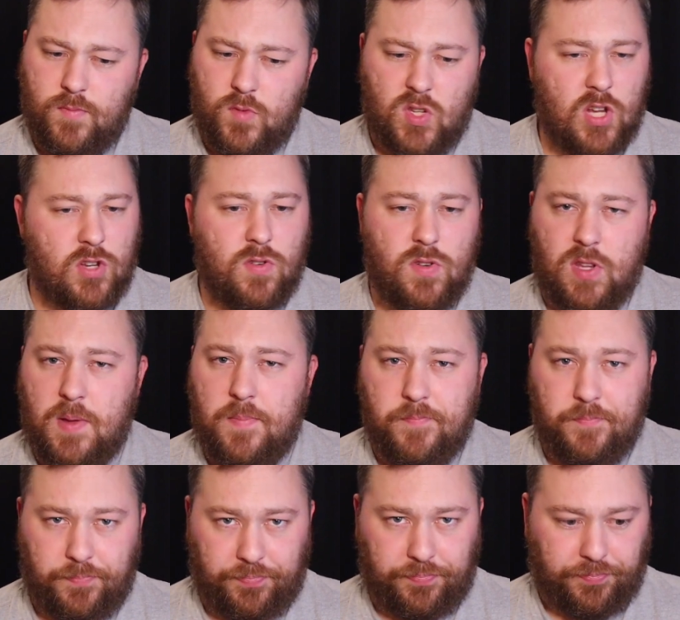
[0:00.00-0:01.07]
citrusy,
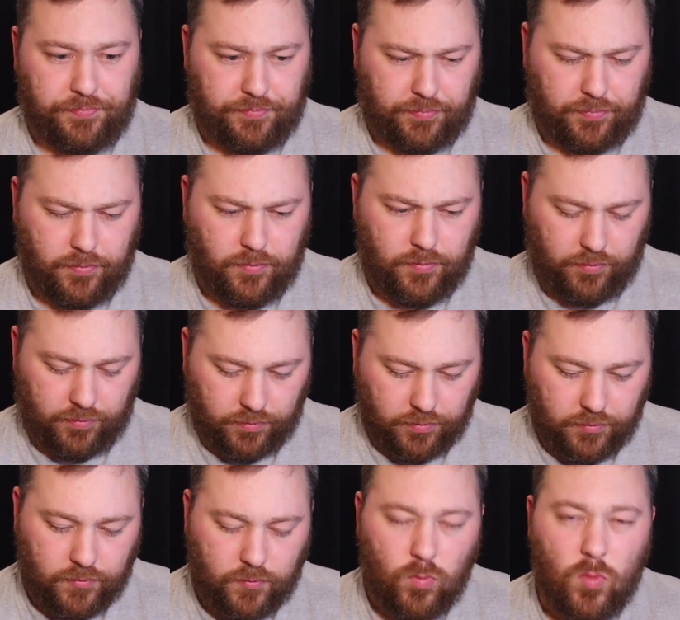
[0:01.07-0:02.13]

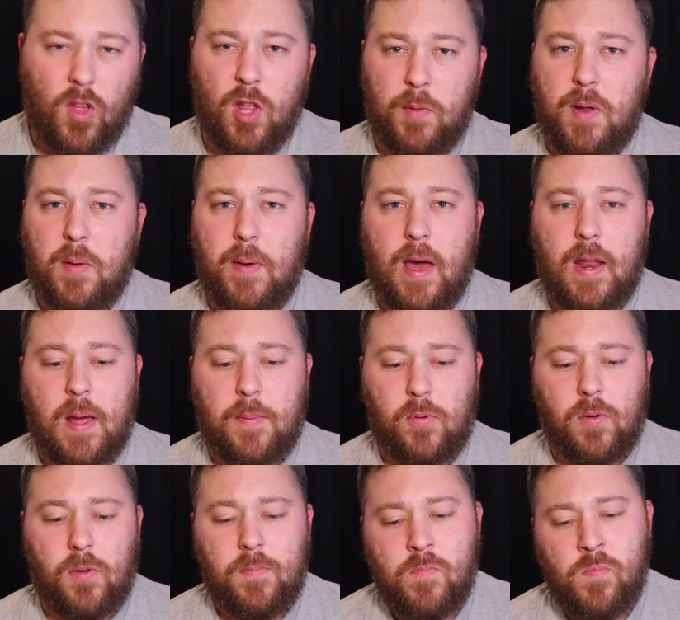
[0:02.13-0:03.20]
a little bit of
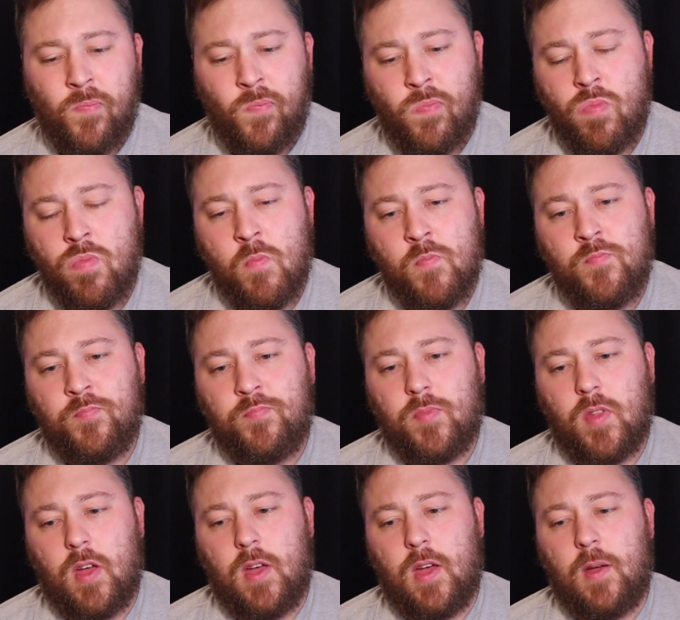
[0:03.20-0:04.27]
pineapple,
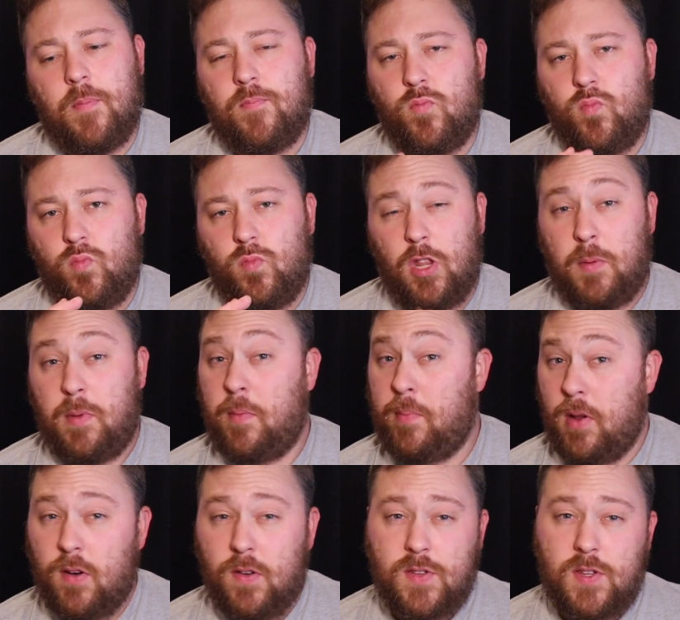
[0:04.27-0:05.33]
um, a little bit of
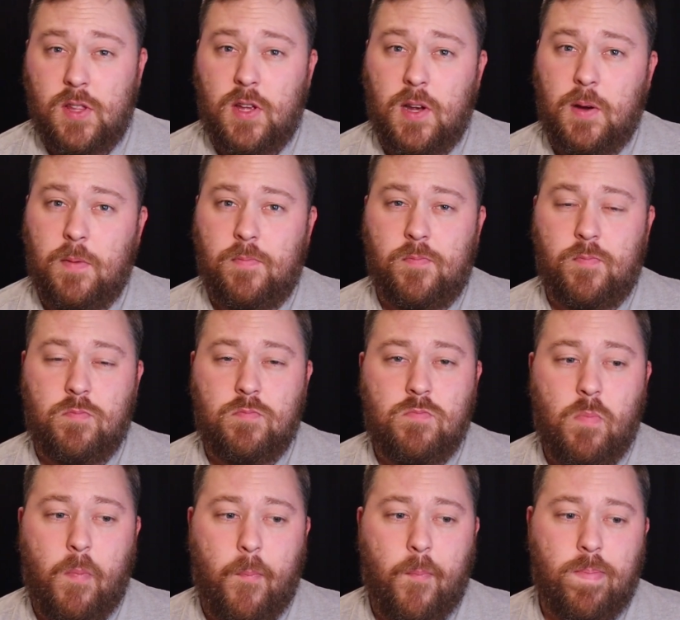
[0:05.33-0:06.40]
bitterness in there,
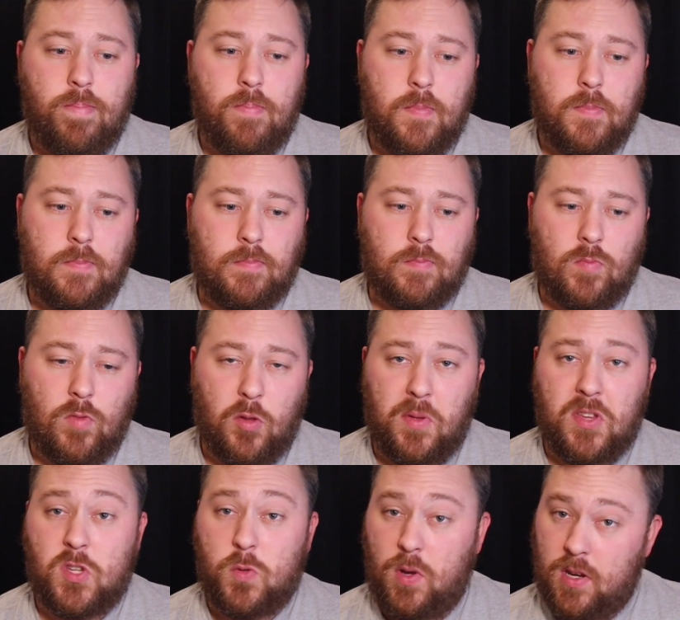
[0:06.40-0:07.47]
a little
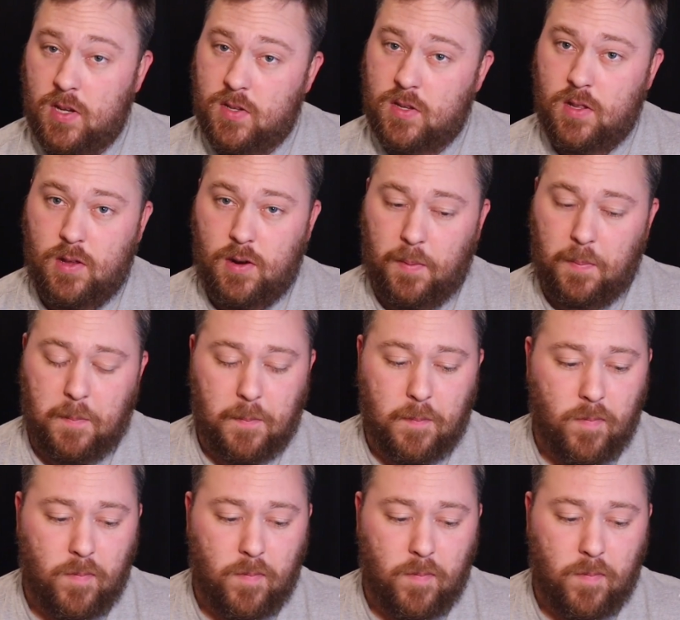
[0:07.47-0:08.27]
bit of sweetness in there.